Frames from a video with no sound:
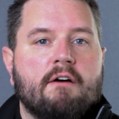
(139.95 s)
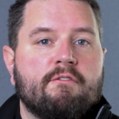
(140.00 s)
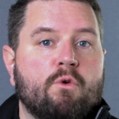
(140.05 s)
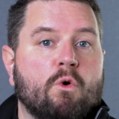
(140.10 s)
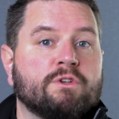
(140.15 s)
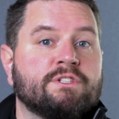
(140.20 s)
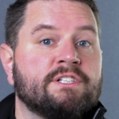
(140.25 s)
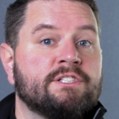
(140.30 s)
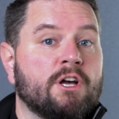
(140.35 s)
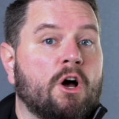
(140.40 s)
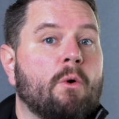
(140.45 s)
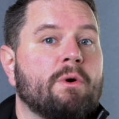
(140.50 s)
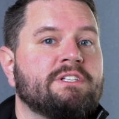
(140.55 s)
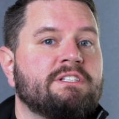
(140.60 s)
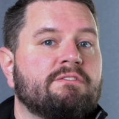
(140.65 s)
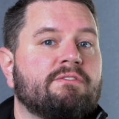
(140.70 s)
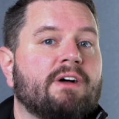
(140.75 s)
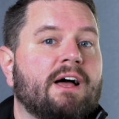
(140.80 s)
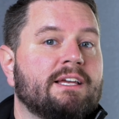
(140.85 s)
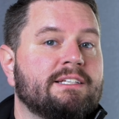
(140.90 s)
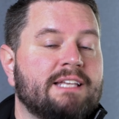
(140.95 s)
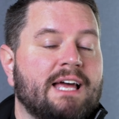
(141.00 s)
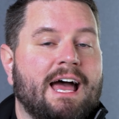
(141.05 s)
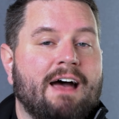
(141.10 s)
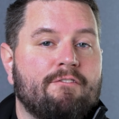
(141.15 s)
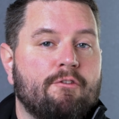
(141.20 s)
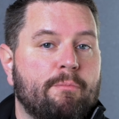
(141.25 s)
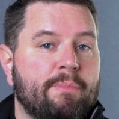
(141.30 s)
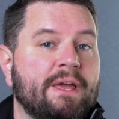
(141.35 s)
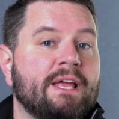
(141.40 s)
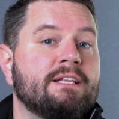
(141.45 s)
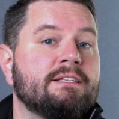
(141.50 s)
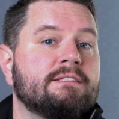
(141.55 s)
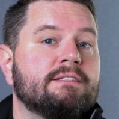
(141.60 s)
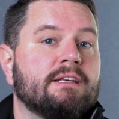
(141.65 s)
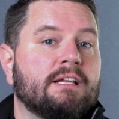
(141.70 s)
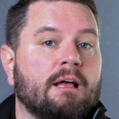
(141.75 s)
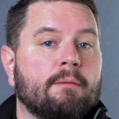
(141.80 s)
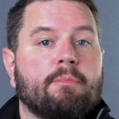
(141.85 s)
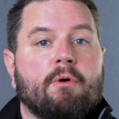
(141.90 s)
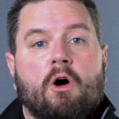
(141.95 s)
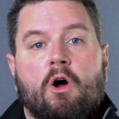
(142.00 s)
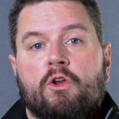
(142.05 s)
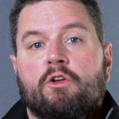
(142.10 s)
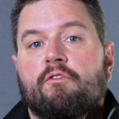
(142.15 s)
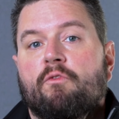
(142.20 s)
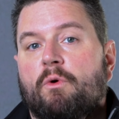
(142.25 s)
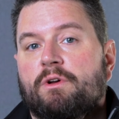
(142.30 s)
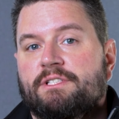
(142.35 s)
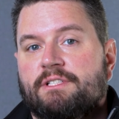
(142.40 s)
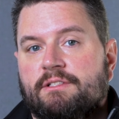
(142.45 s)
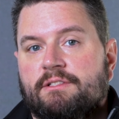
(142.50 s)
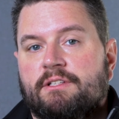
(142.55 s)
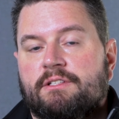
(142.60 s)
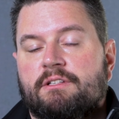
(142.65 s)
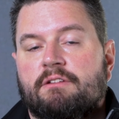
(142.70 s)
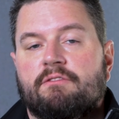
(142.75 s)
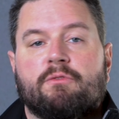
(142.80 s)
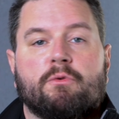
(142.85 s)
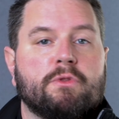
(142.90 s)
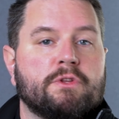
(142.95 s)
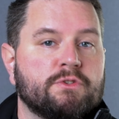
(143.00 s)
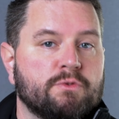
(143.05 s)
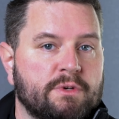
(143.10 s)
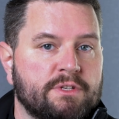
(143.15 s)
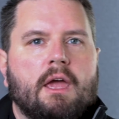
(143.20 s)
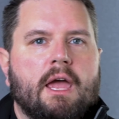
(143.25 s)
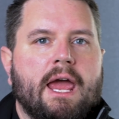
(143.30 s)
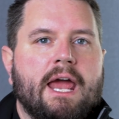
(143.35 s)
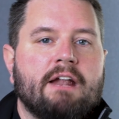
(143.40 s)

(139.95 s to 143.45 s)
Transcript: Of course, it's always advised to have a PIN set up on your voice assistant for this reason.